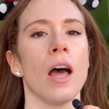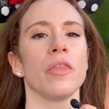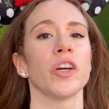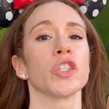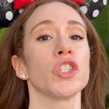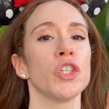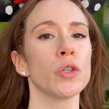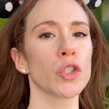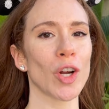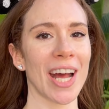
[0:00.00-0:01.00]
There's two
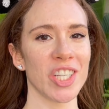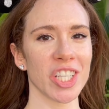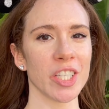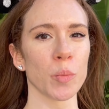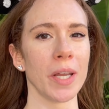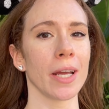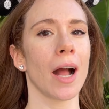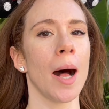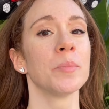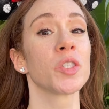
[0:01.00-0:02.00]
strategies when it
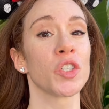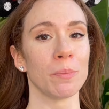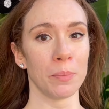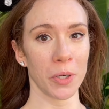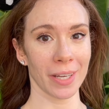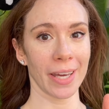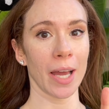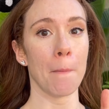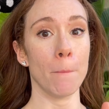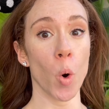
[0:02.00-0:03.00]
comes to booking
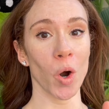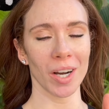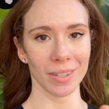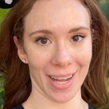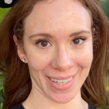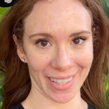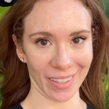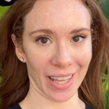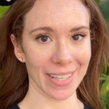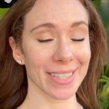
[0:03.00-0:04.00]
more lightning
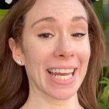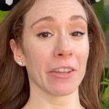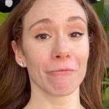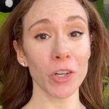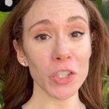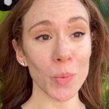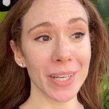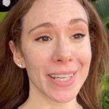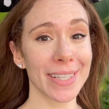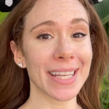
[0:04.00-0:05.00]
lanes. Now, the first
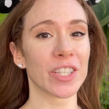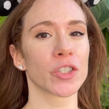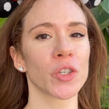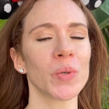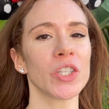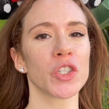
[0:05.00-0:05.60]
one is as soon as